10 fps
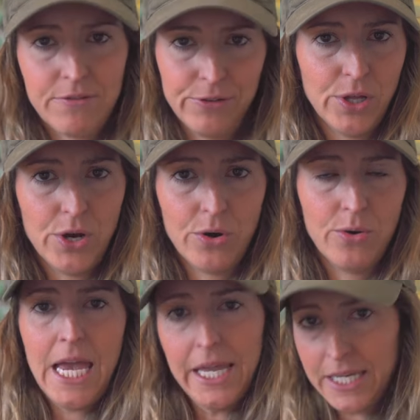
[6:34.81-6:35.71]

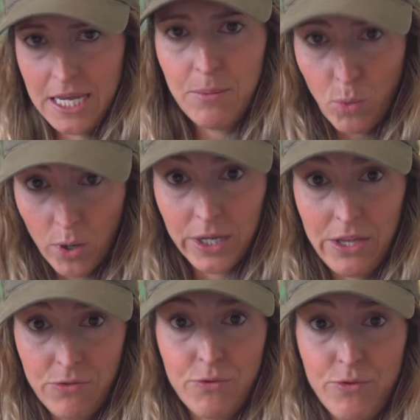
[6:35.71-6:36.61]
flow and keep
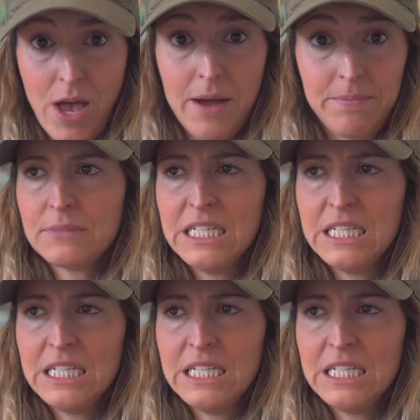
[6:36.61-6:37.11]
working through that.